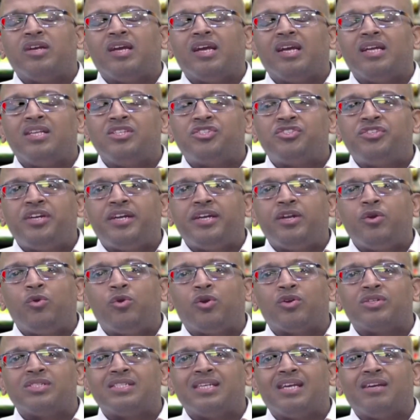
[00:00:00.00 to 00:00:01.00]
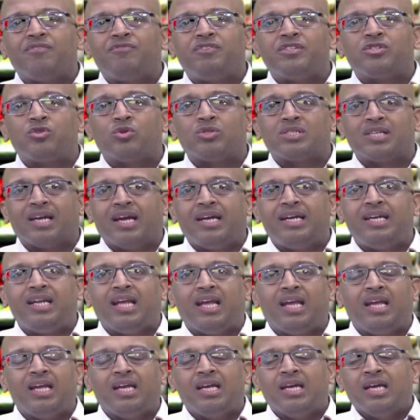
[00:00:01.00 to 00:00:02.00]
Institute or CFA
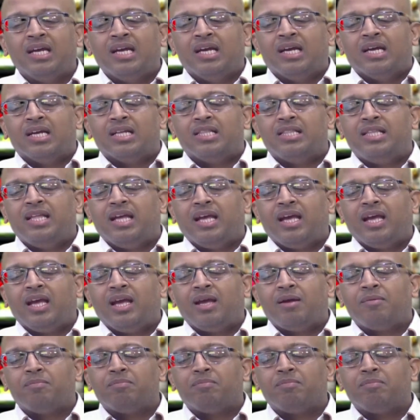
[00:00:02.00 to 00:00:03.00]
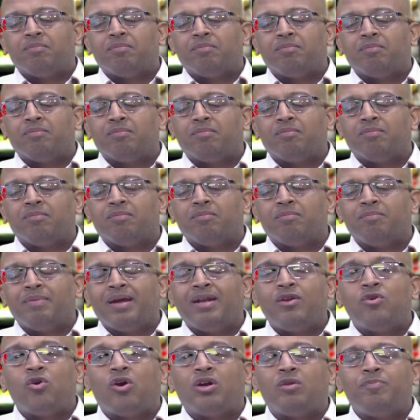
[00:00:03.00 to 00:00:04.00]
Society, they
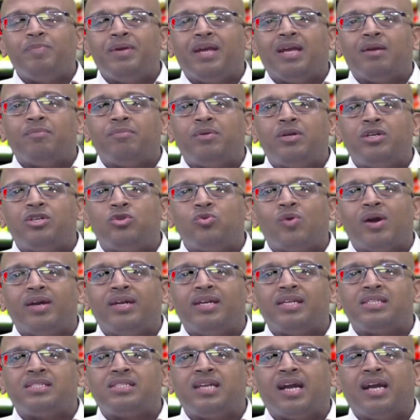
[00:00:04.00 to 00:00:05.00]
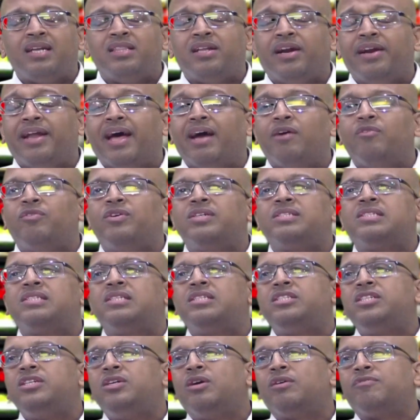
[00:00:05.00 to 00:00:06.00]
may not be able to understand the
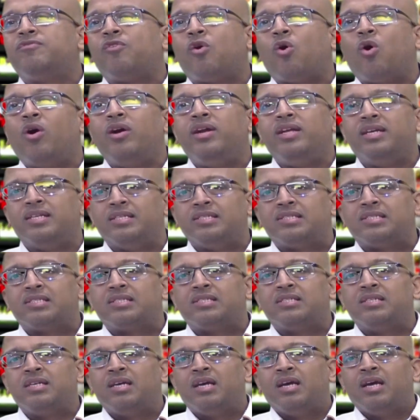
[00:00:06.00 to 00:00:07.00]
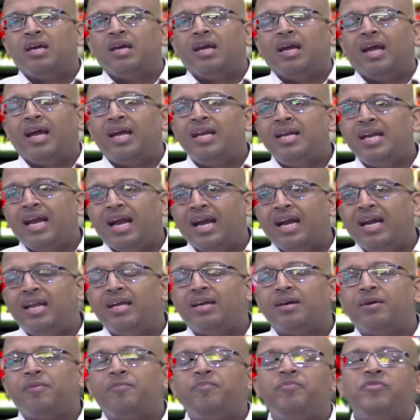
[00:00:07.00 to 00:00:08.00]
diversity of audience in
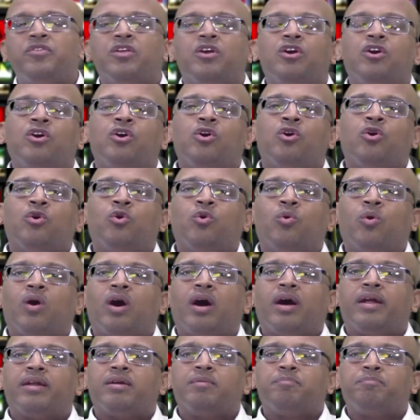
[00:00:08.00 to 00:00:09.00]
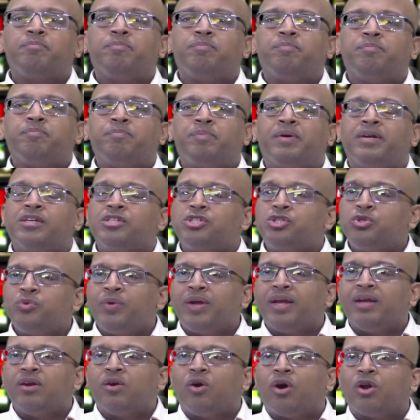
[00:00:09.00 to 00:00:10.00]
India who are
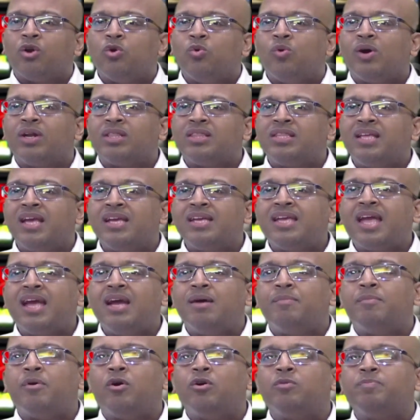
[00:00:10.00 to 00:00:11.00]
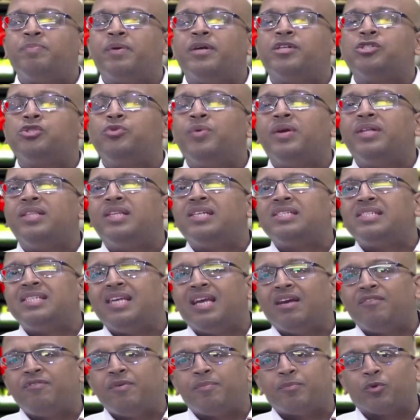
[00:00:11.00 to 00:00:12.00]
pursuing or who are thinking about pursuing the
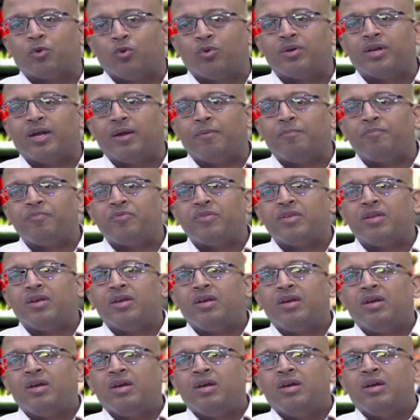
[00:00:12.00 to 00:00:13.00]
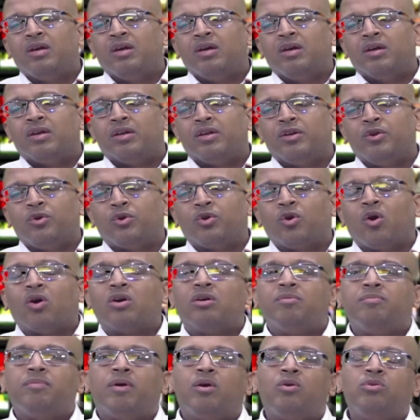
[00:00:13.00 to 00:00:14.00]
CFA program. You
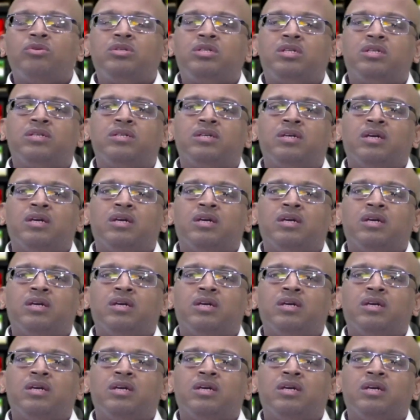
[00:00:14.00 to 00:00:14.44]
talk about